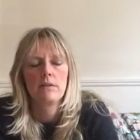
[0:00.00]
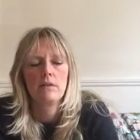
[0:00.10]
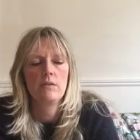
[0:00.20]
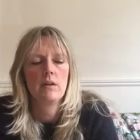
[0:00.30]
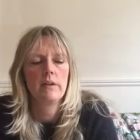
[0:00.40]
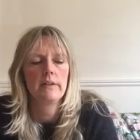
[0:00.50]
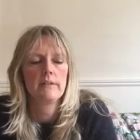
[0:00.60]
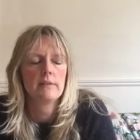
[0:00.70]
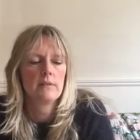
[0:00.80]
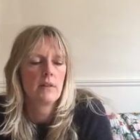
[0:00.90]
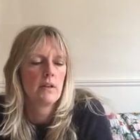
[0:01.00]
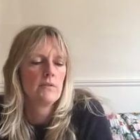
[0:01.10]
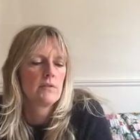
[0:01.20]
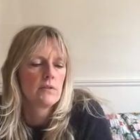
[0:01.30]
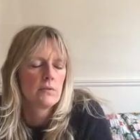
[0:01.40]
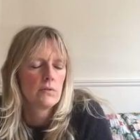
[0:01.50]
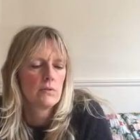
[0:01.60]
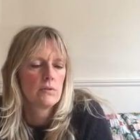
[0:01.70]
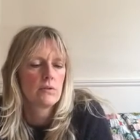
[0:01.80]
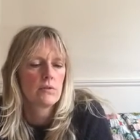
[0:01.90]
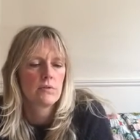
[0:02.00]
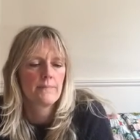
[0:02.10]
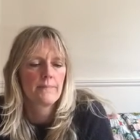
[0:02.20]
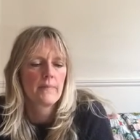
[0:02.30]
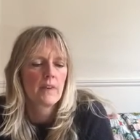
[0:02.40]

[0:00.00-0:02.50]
Two nines, Nine of Swords.